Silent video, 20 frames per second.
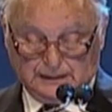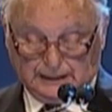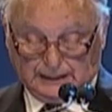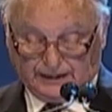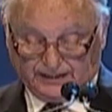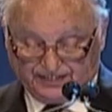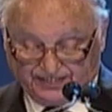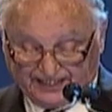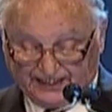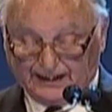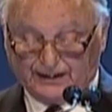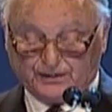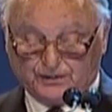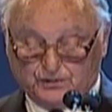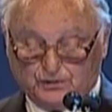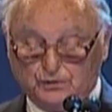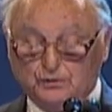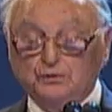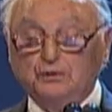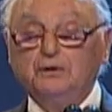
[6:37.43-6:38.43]
I
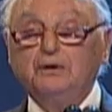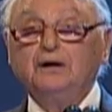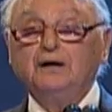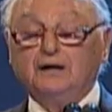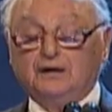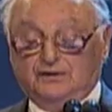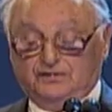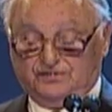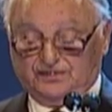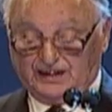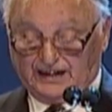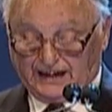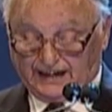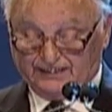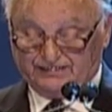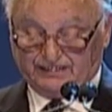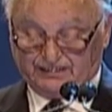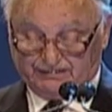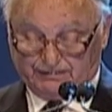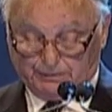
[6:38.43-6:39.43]
thank you for
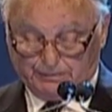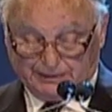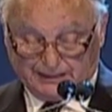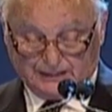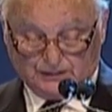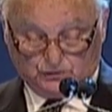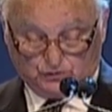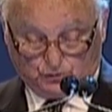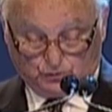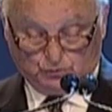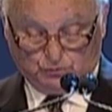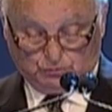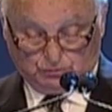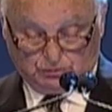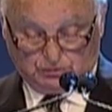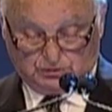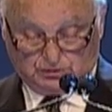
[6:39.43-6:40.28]
having remained Jews.